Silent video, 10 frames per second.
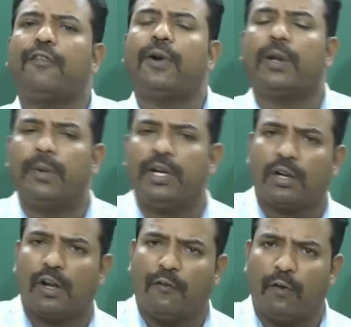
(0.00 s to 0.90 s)
the
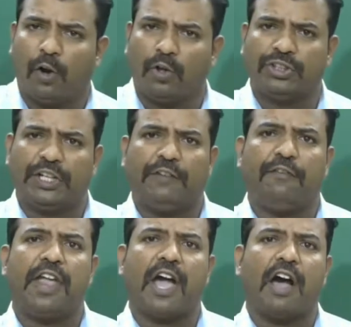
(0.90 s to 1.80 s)
fundamental of logic
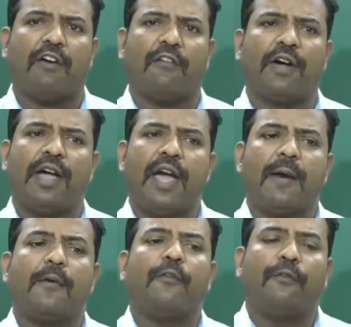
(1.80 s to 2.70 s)
we have
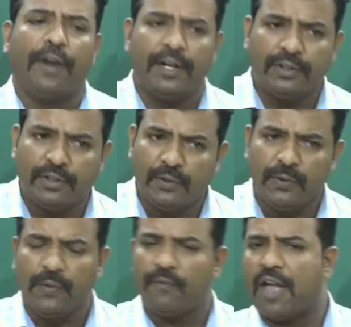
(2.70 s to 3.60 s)
went
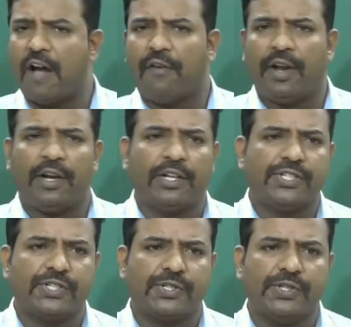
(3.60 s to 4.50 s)
through, we have
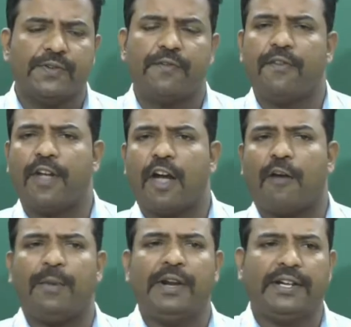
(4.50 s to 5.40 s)
understood, we
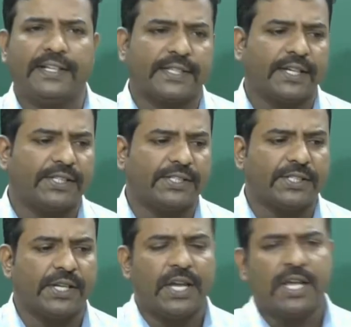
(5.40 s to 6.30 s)
have been
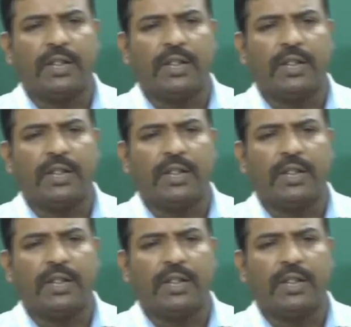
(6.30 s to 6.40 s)
discussed.